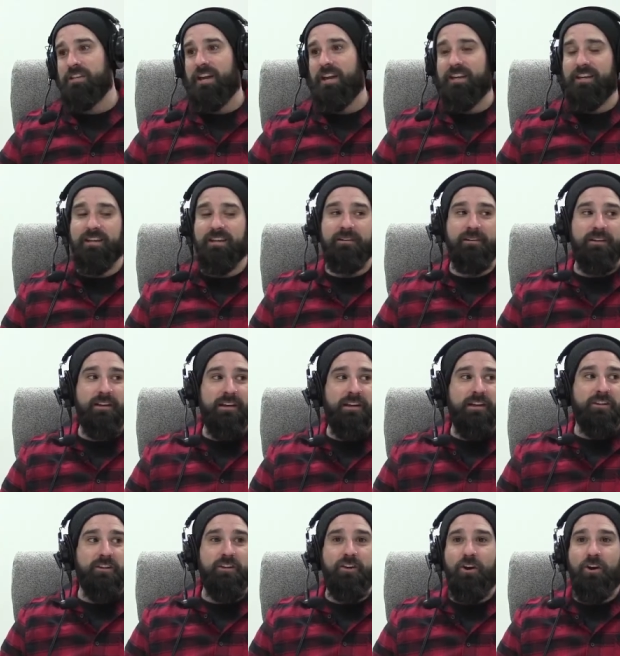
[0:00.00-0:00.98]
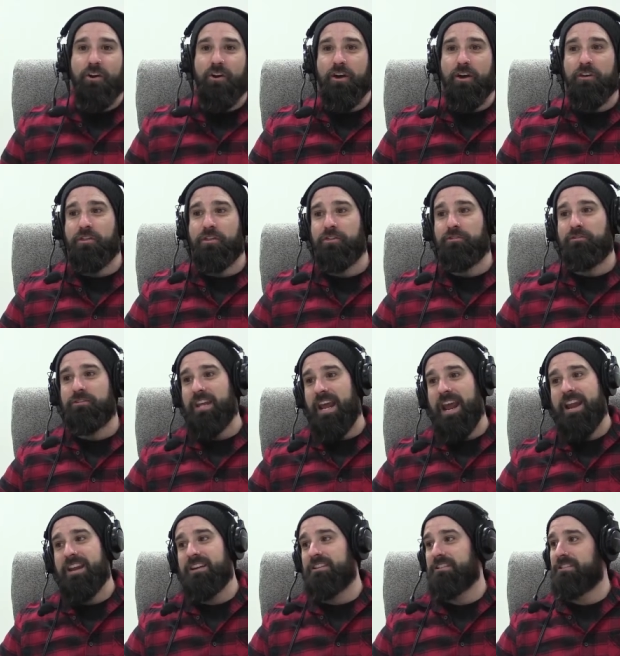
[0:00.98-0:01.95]
a
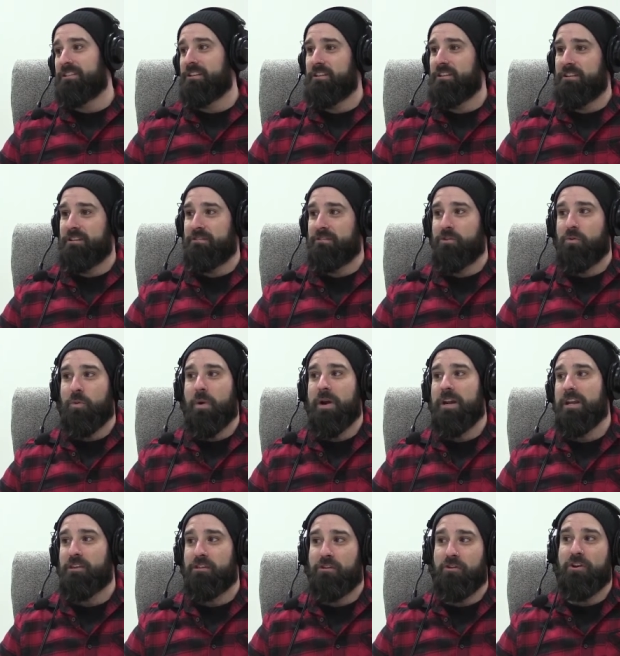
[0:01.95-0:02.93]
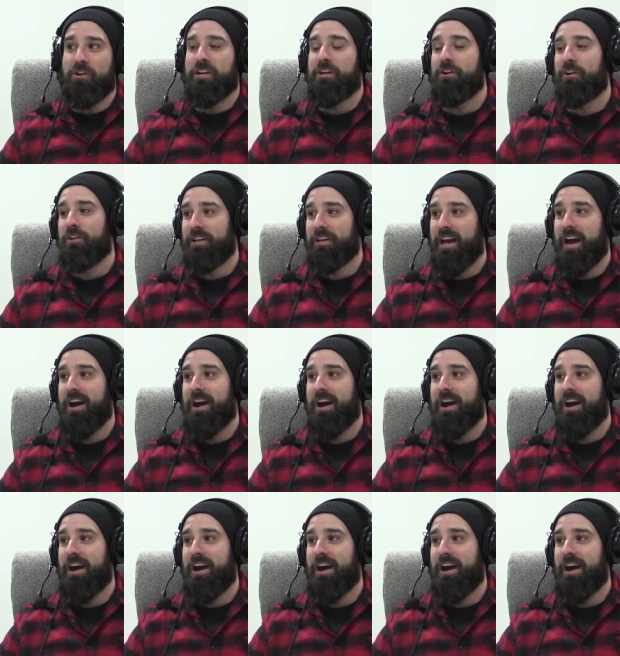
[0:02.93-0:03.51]
$10 to $20, $30 card